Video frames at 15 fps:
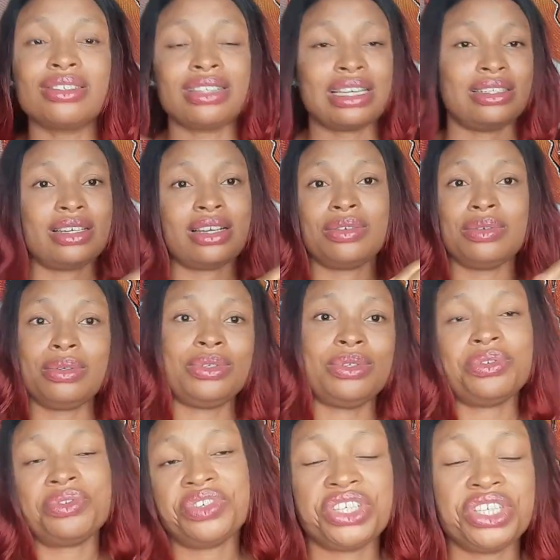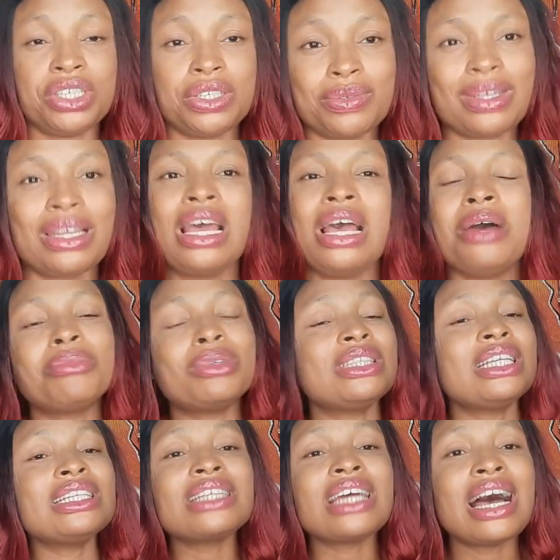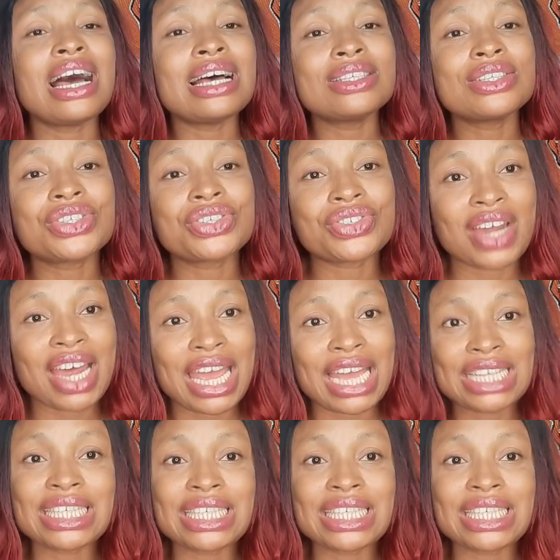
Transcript: Tasha no do reach this one, but Tasha has strikes.